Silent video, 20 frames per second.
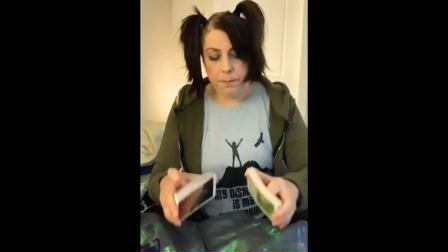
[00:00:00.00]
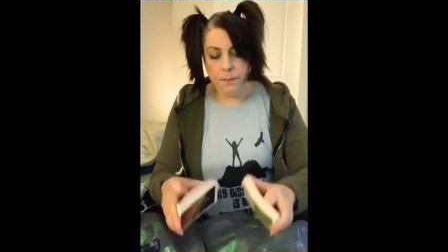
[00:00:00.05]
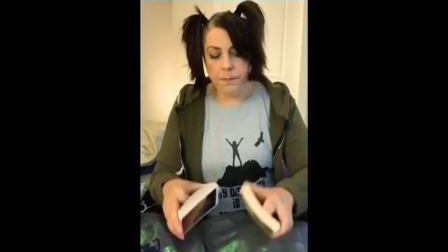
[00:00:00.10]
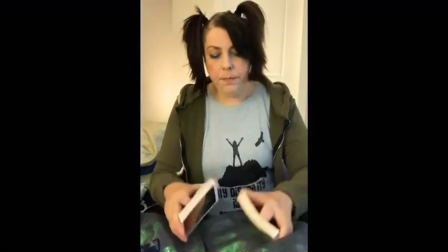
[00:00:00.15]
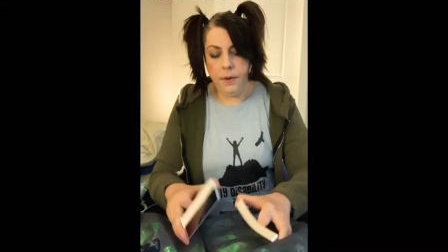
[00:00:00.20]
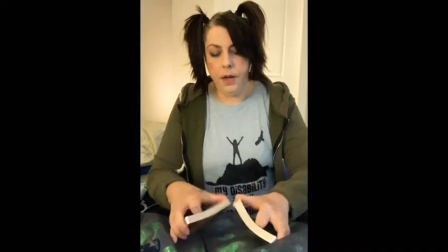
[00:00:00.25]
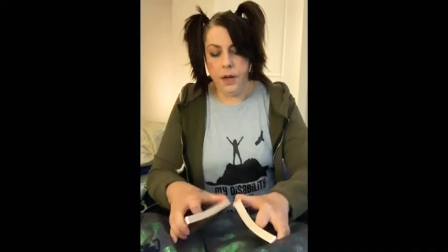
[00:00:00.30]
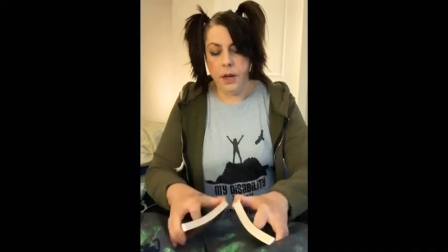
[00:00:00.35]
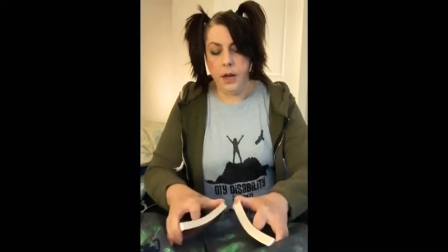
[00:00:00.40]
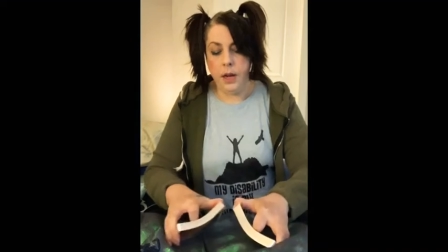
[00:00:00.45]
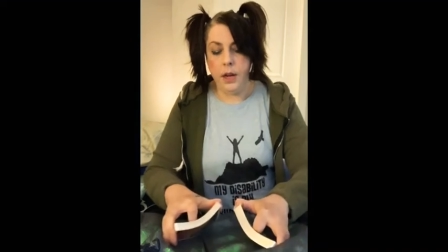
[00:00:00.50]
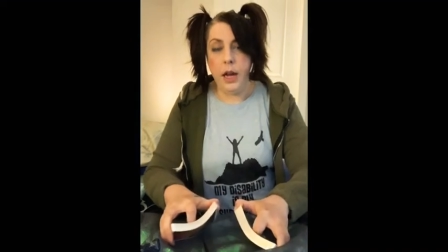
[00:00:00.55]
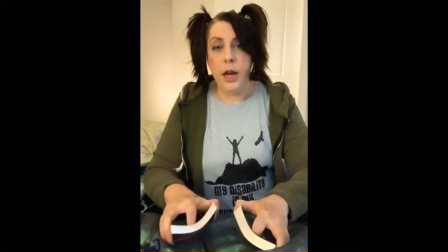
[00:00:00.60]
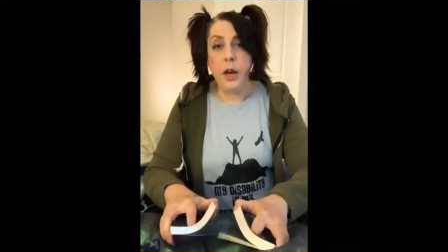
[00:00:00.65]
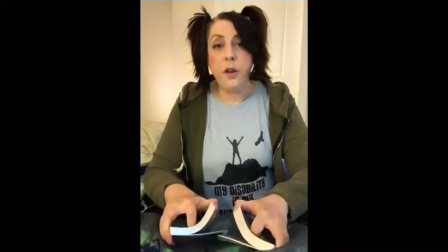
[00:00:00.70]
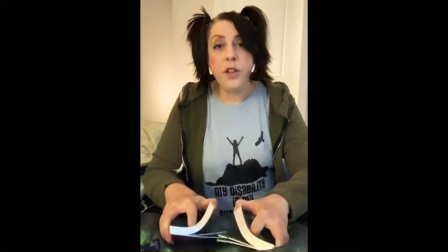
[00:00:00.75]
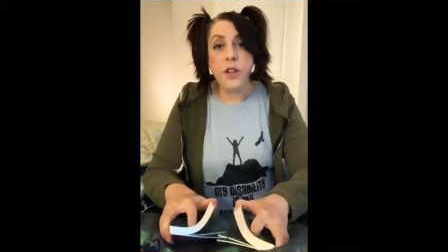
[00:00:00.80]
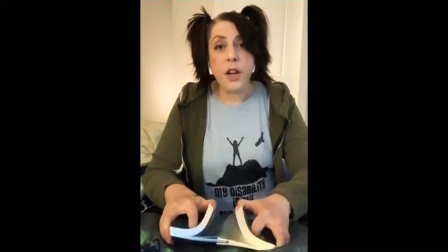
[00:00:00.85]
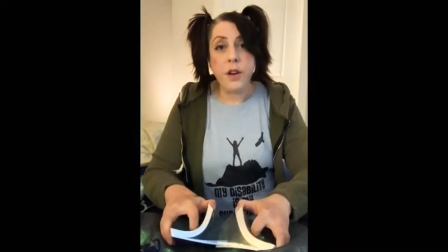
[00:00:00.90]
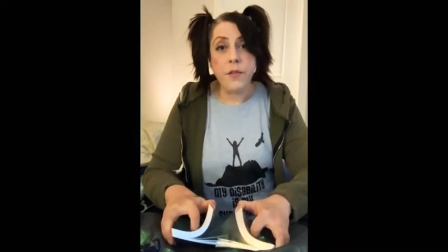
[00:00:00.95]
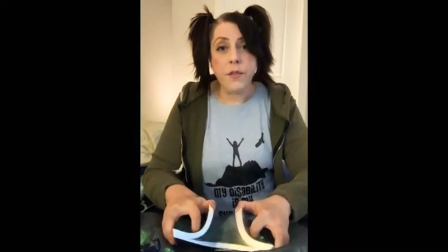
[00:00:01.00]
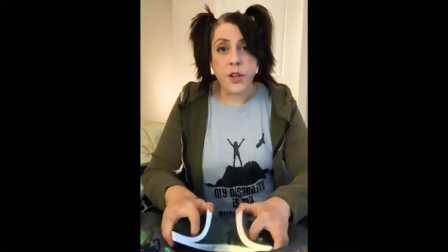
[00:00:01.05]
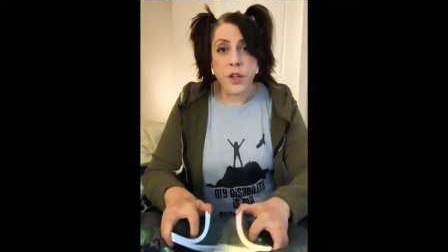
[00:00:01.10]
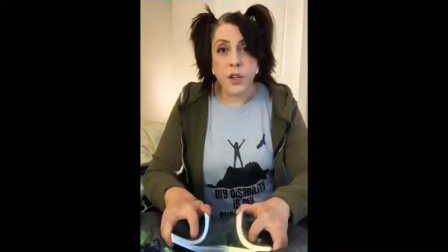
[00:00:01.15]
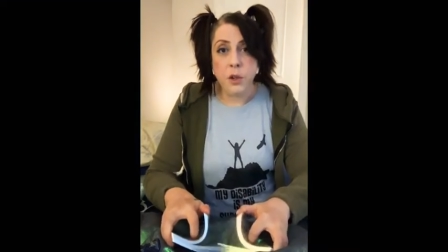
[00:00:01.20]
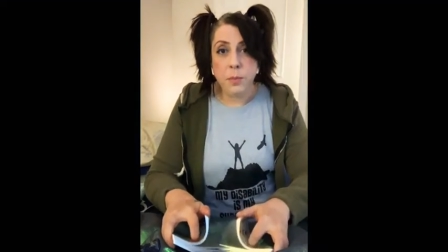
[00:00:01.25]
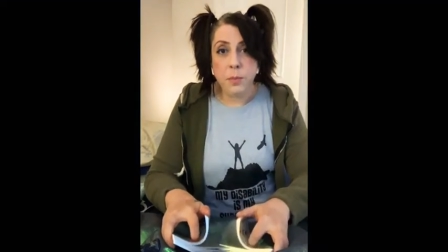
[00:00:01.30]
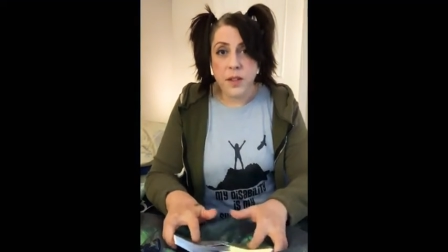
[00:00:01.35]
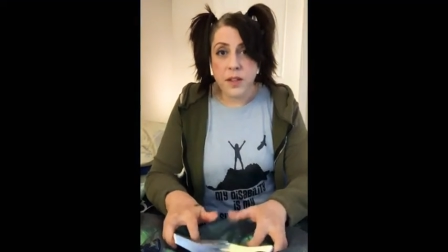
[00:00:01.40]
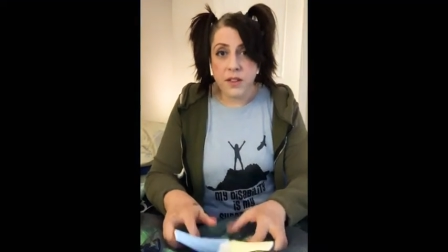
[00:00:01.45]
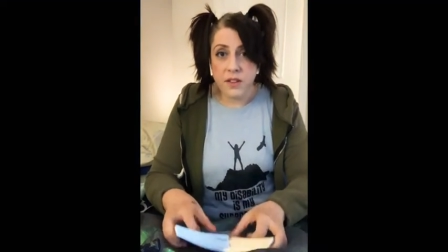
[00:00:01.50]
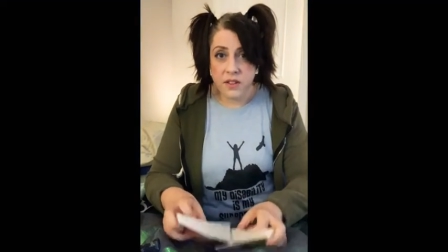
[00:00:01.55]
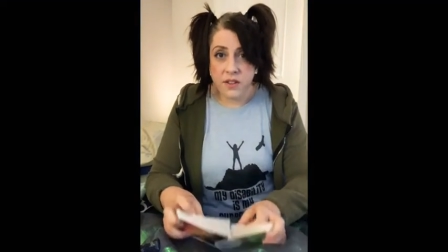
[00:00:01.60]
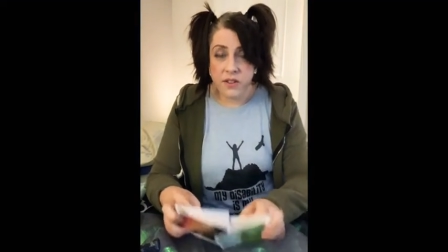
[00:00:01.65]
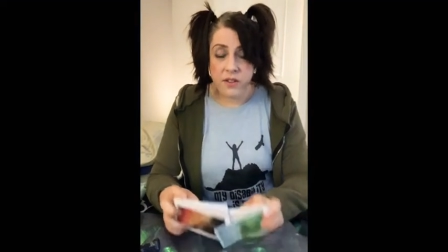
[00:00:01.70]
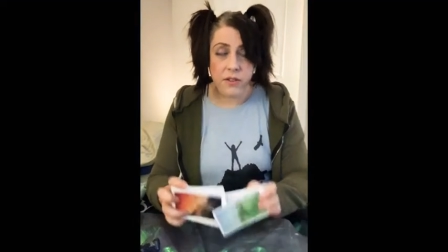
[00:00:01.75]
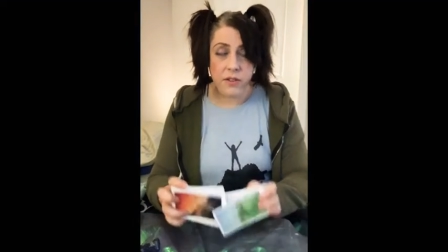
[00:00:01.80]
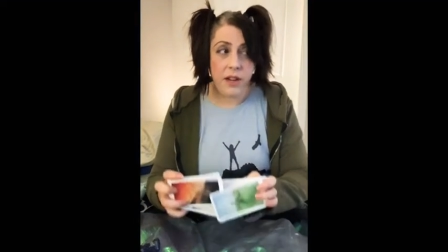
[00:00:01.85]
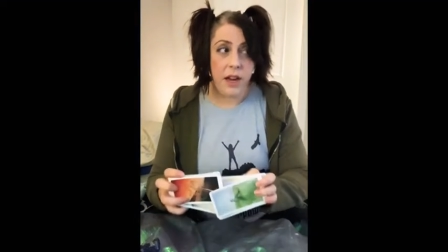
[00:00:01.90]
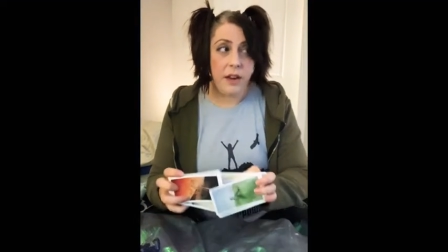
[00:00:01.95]
healthcare for humans,
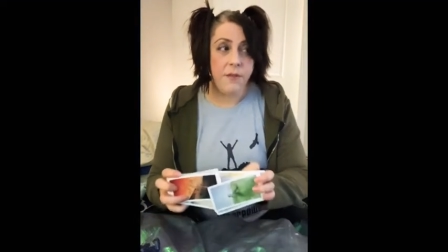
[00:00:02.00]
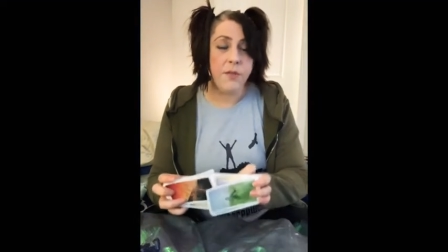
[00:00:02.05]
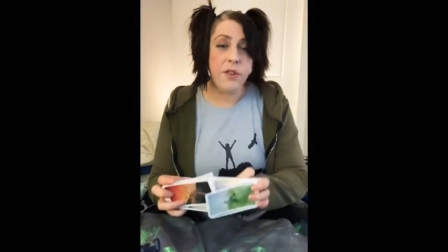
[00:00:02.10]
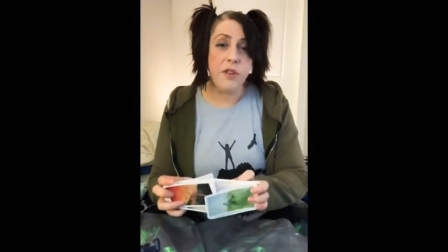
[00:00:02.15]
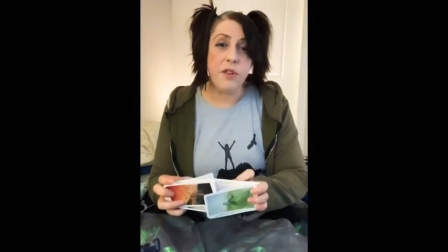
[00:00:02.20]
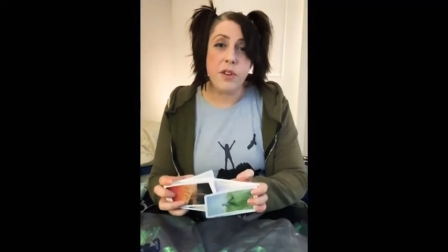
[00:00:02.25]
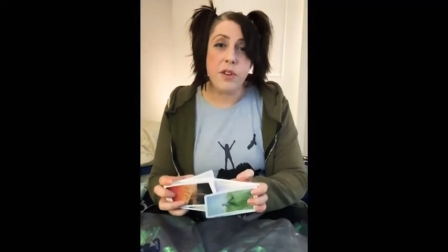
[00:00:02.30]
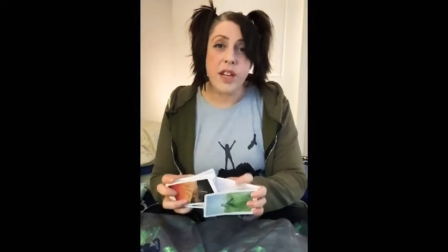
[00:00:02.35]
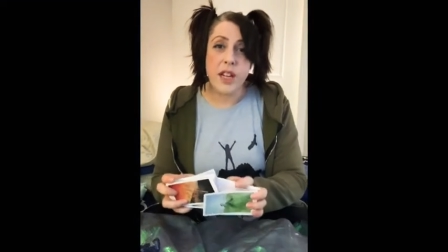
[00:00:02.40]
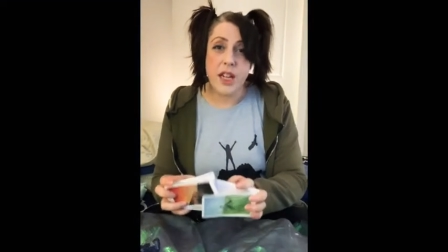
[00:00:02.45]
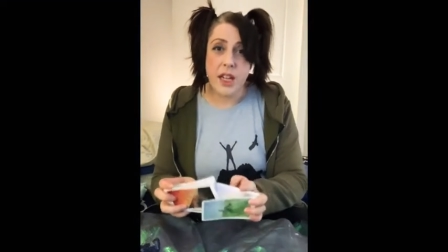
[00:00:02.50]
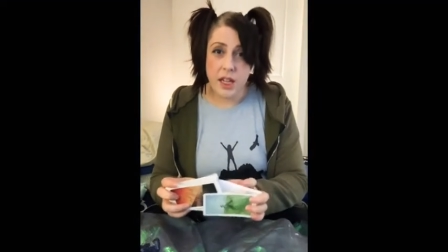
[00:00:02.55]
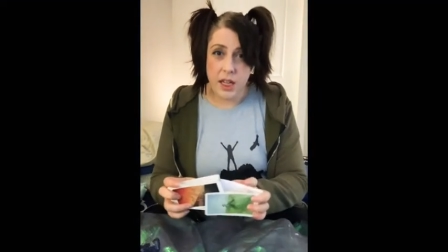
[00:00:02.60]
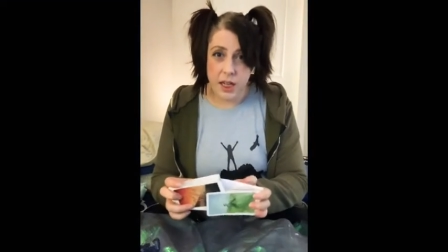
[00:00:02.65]
not for greed,